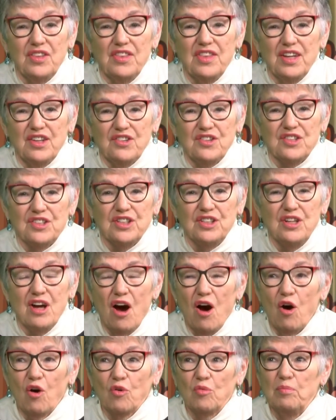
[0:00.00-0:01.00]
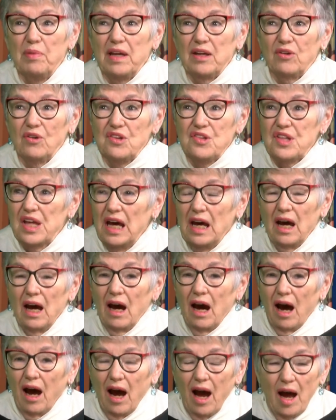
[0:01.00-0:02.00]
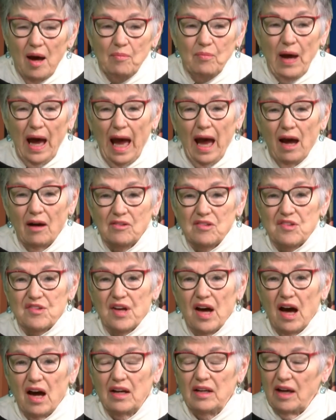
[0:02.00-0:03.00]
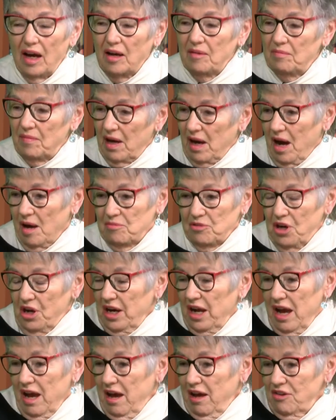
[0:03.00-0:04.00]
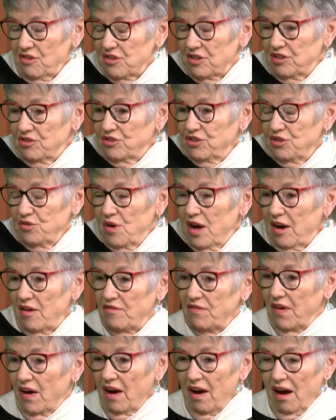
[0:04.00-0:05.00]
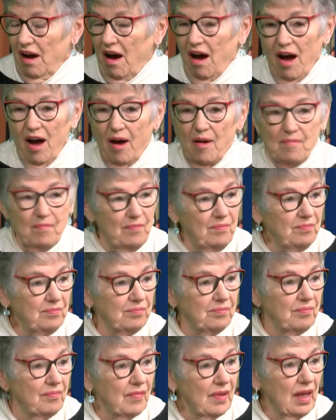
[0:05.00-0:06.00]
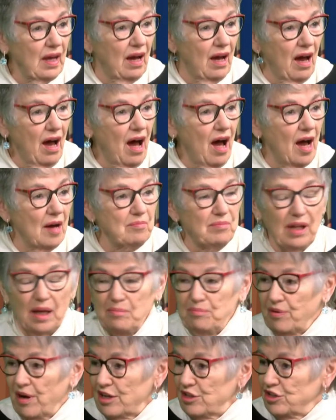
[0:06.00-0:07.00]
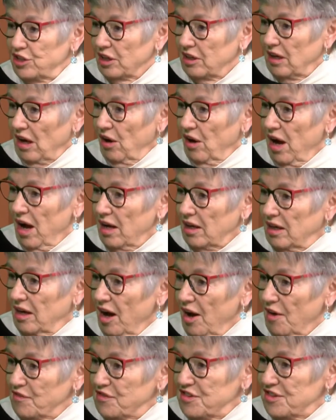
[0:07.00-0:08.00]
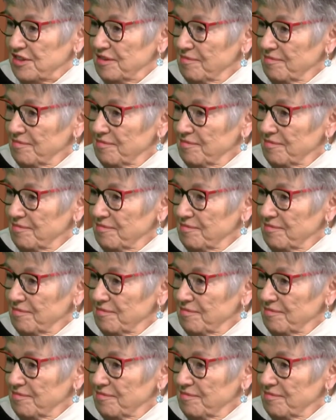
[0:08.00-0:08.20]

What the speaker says: things to know, because I'm outside. I'm going to ask you, do you have high blood pressure cuffs?